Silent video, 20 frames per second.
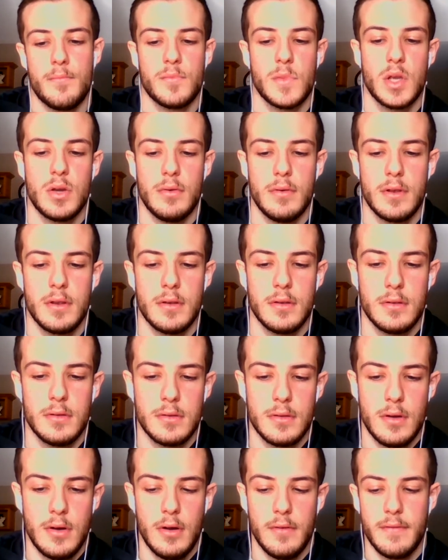going
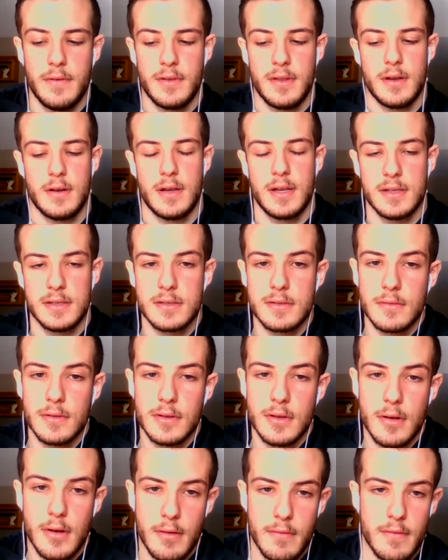over their history,
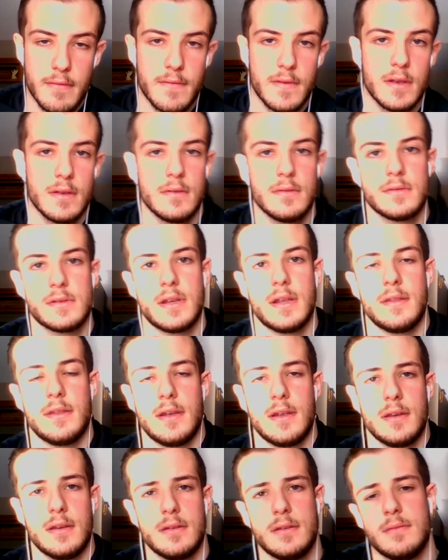their reviews, and
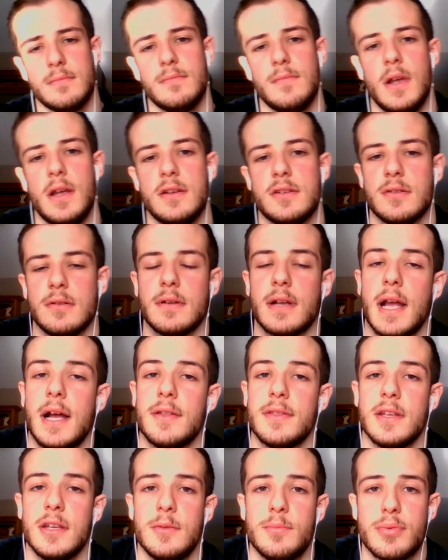then measuring out
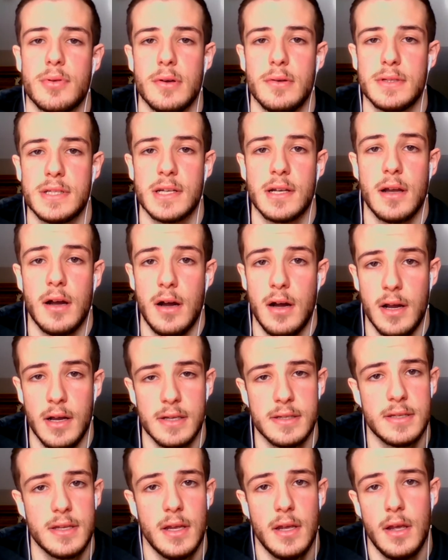the pros and
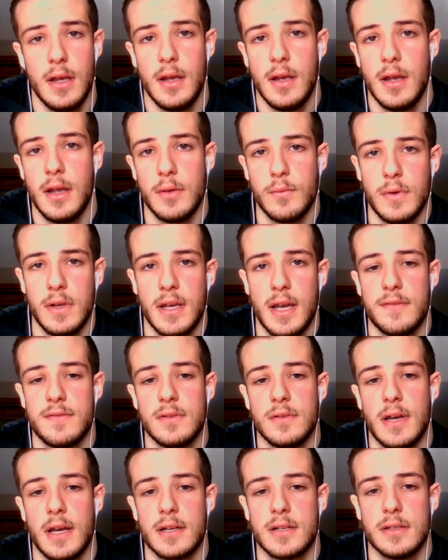cons. And we have
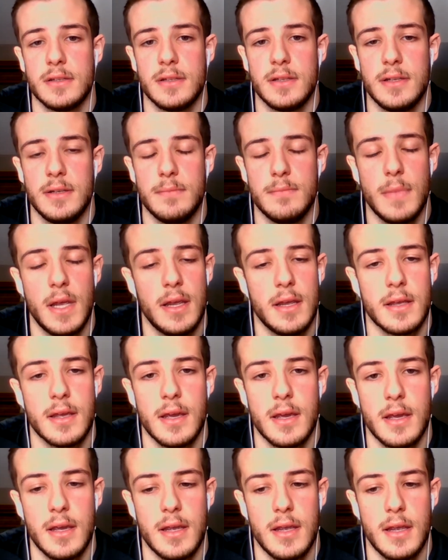to actually make
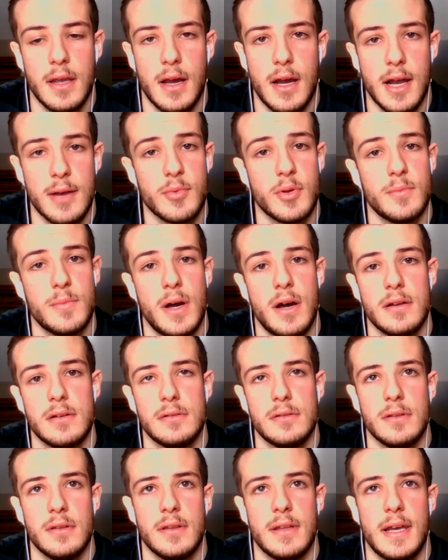a hybrid
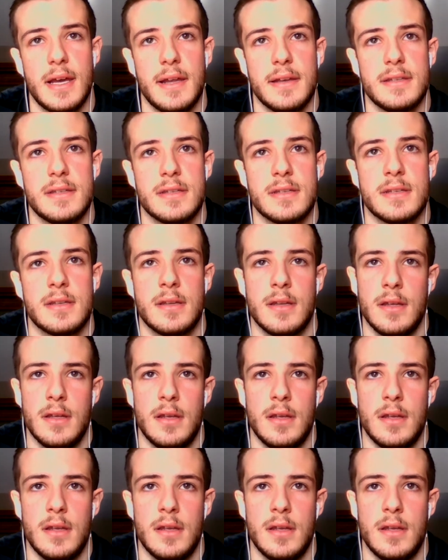model that's